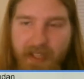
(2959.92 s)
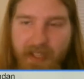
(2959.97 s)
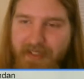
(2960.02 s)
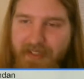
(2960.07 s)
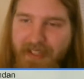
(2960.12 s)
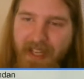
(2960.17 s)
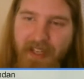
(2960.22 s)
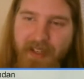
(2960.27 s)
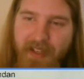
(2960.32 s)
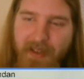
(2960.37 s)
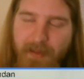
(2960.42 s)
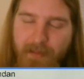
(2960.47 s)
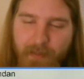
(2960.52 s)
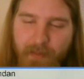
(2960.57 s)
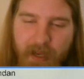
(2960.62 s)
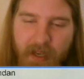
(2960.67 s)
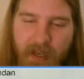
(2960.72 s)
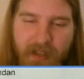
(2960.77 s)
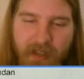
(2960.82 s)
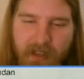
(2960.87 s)
that's not a
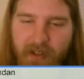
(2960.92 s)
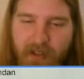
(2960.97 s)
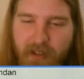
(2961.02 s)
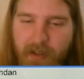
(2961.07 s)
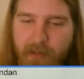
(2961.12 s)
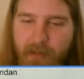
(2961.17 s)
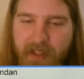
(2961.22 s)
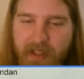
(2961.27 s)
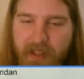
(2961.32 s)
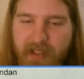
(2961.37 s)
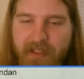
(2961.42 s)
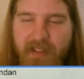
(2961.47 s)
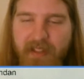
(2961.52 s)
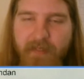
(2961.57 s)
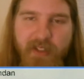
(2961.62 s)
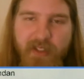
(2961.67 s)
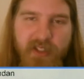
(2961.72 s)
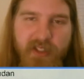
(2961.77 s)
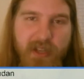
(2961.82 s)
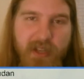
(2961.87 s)
big deal. I mean, that
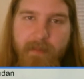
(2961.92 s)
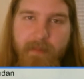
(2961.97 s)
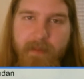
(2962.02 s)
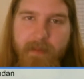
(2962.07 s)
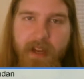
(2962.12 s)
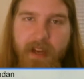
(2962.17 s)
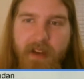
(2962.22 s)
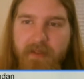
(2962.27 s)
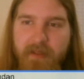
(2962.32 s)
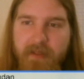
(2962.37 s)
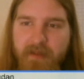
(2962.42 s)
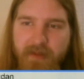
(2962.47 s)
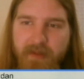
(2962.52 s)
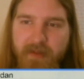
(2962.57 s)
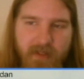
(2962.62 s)
stuff is cheap now.